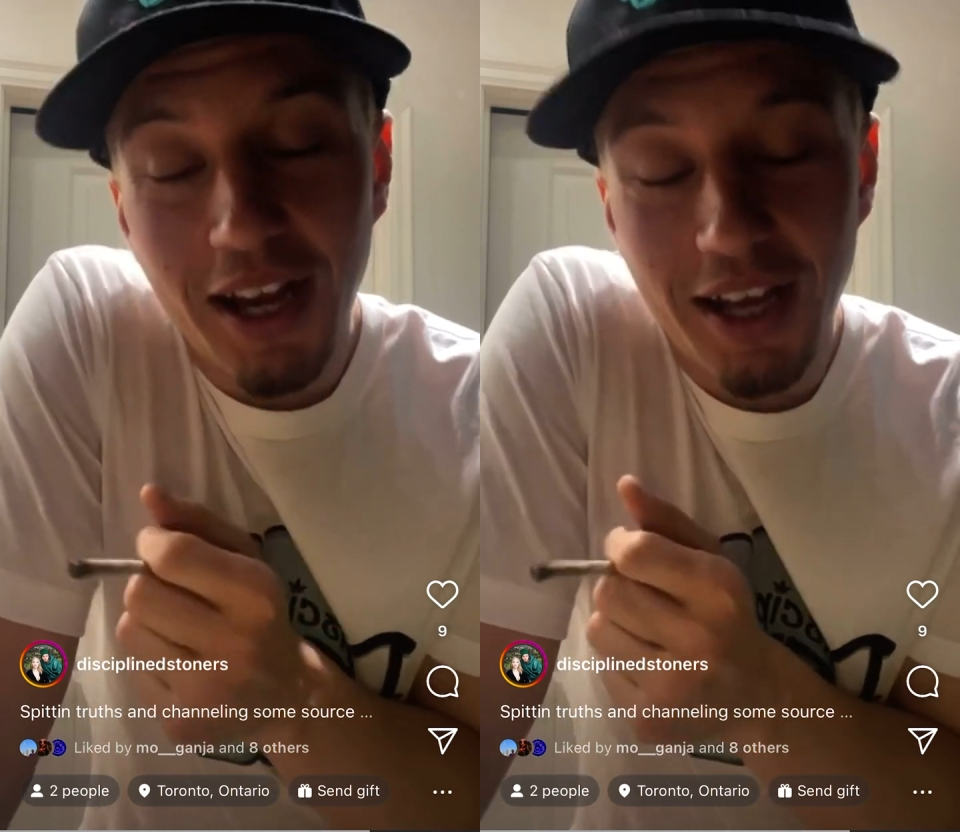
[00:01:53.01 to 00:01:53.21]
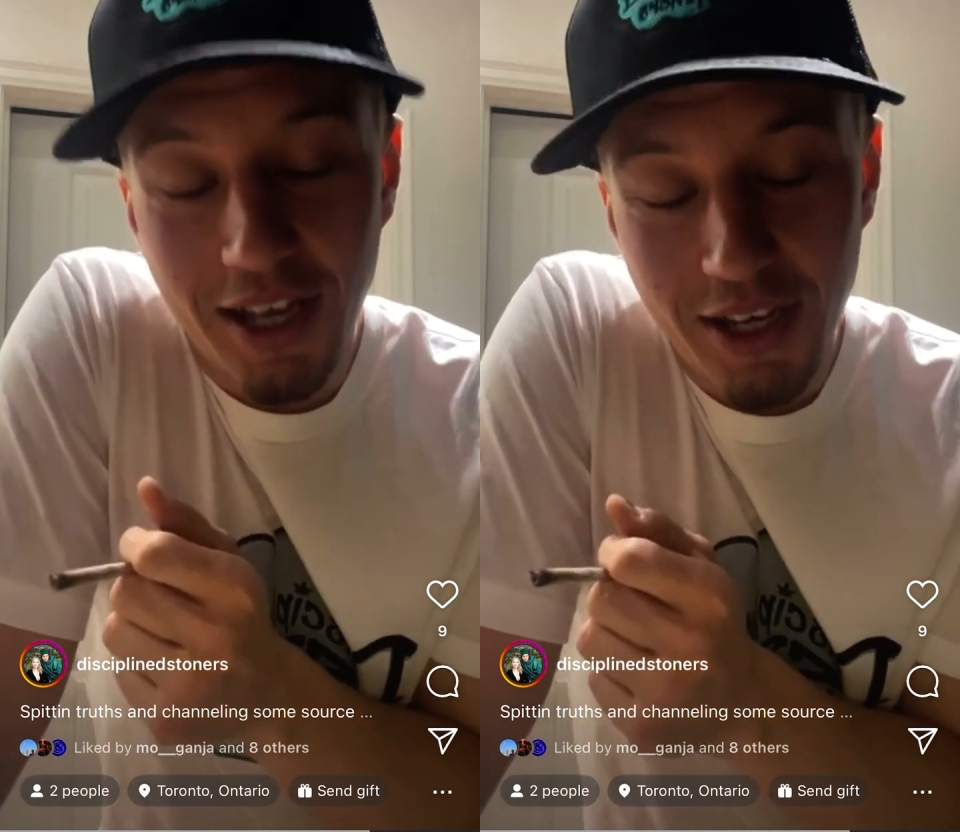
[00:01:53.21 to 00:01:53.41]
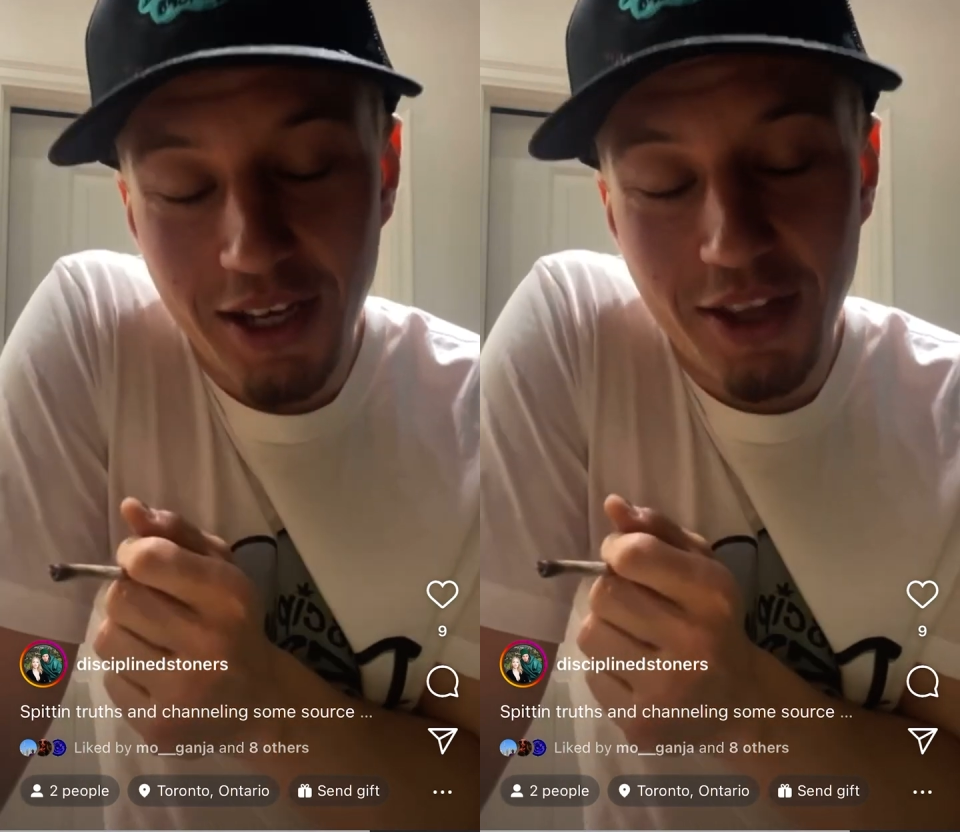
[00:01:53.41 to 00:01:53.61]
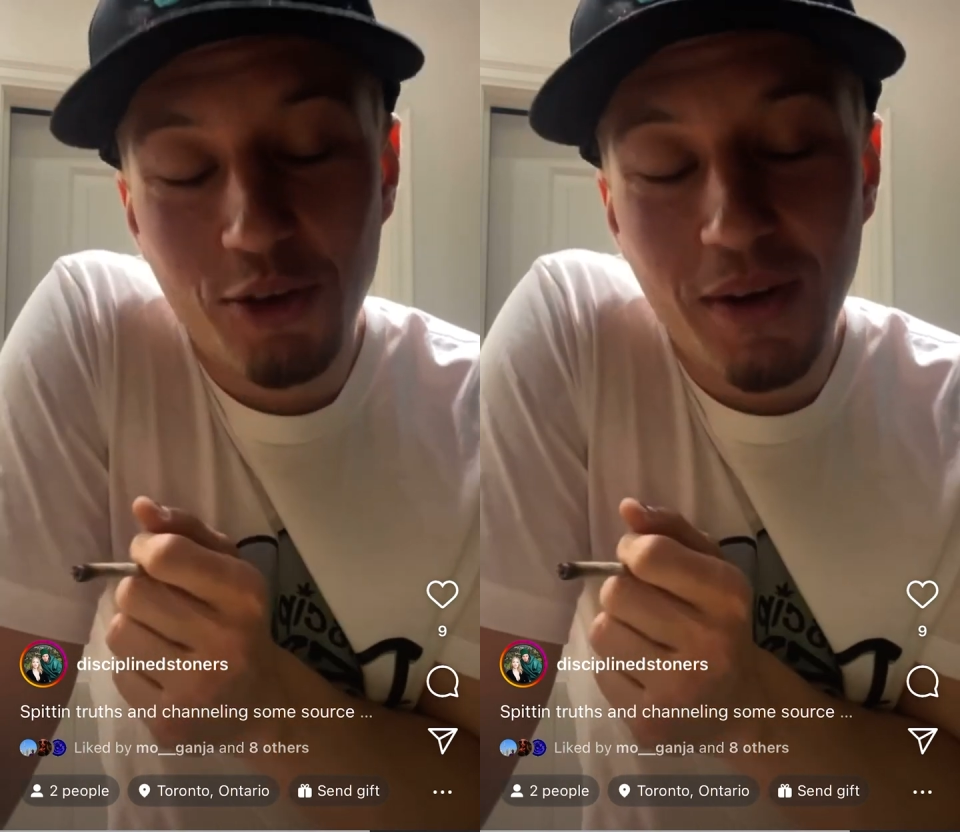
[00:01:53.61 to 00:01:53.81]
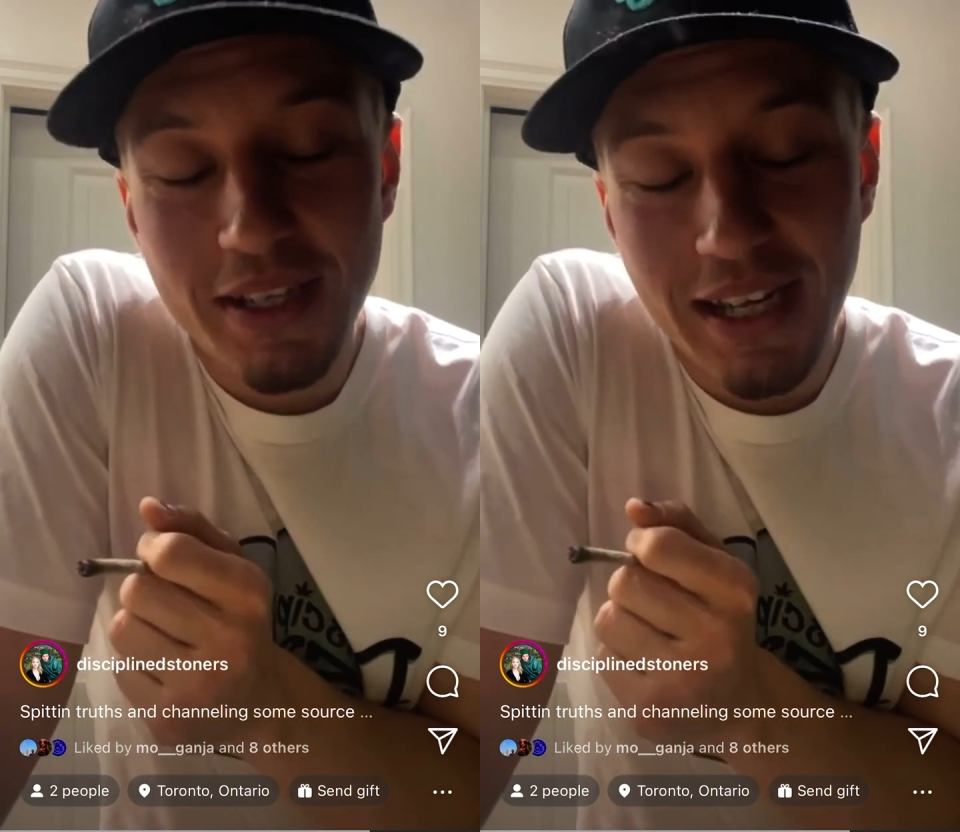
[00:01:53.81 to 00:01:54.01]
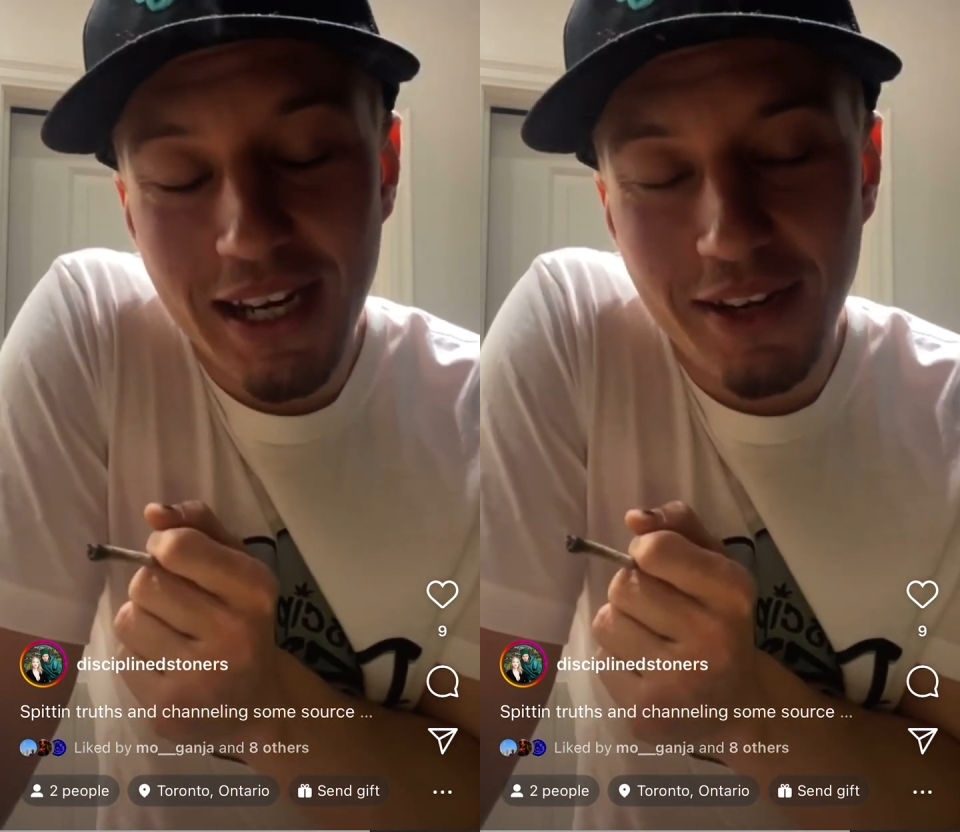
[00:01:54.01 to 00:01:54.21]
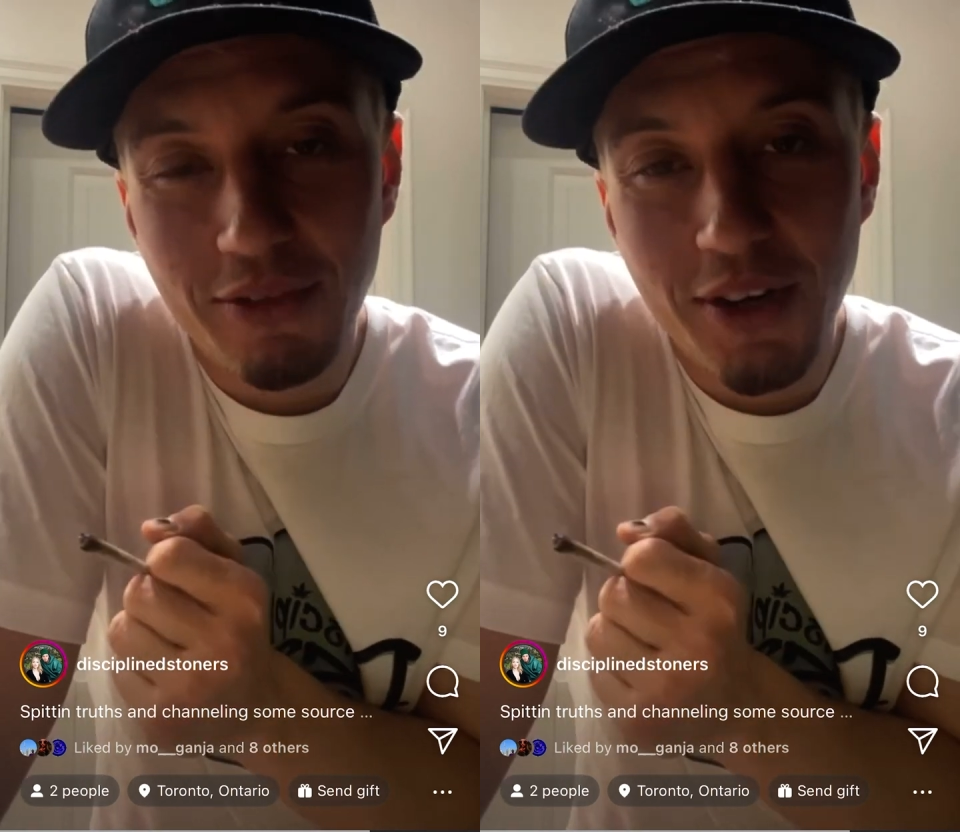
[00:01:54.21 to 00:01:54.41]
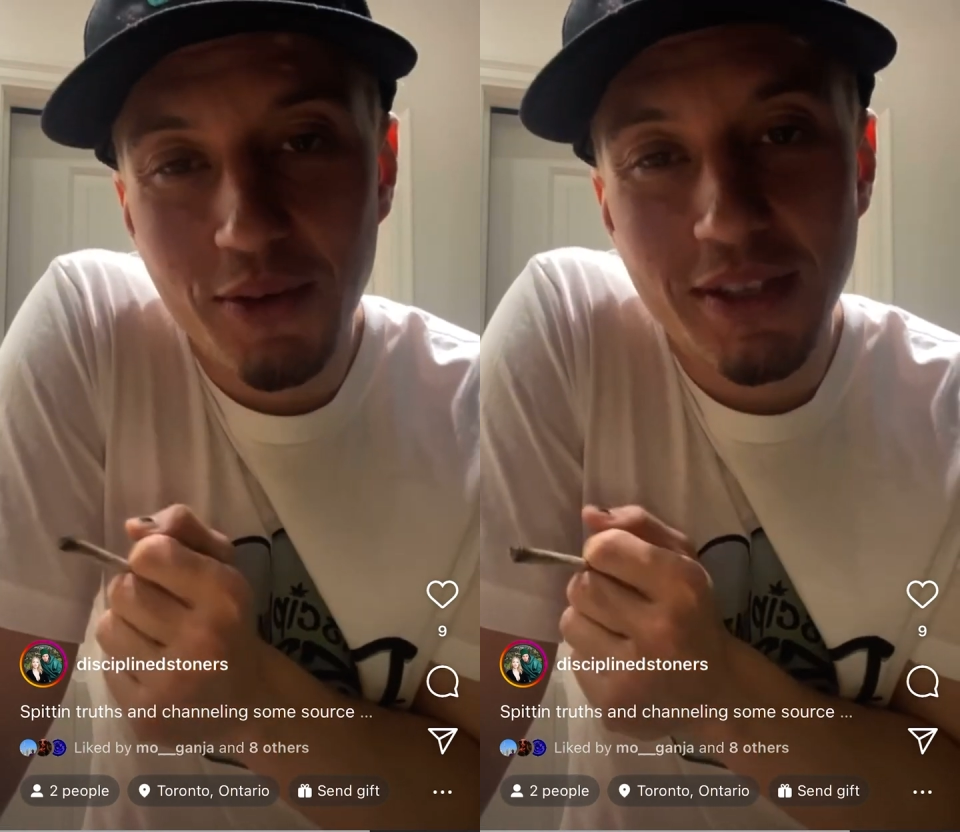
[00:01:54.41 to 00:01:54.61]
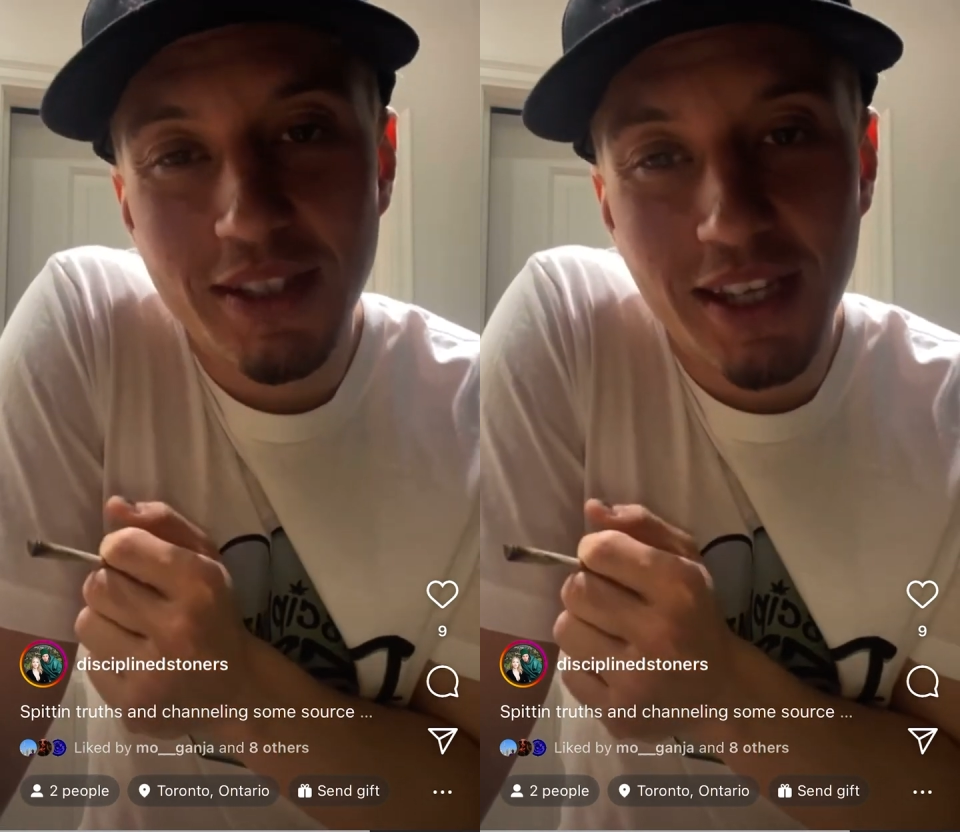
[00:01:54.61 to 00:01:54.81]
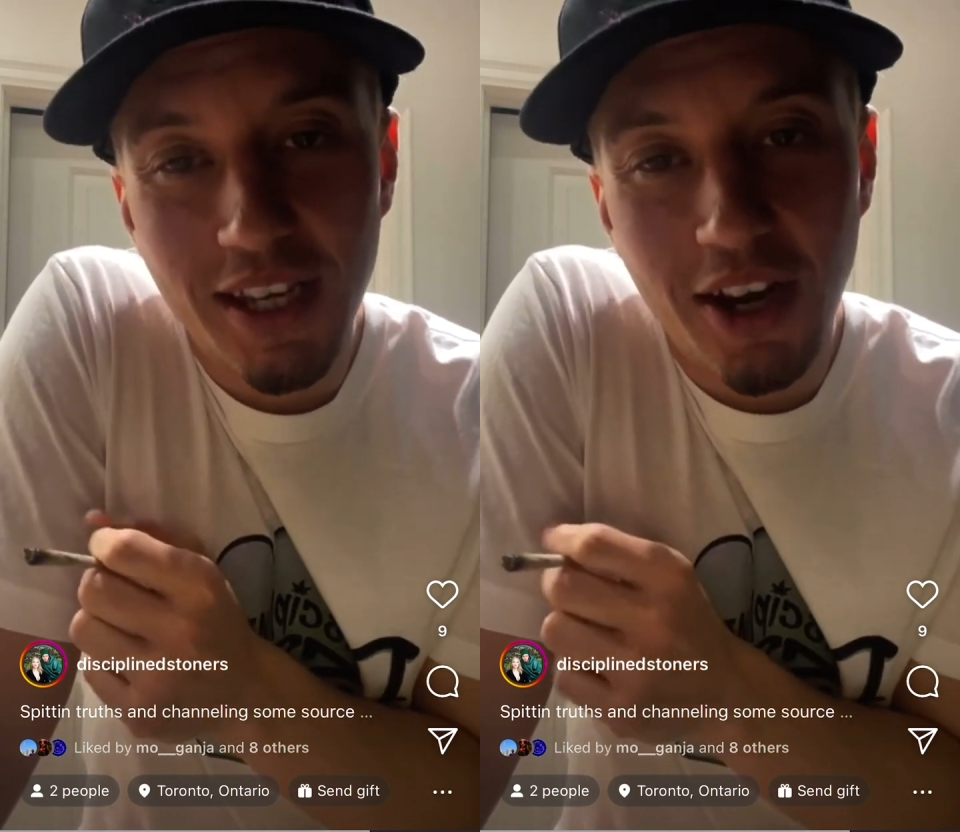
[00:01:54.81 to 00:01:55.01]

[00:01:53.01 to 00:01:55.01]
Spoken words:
The resonating frequency,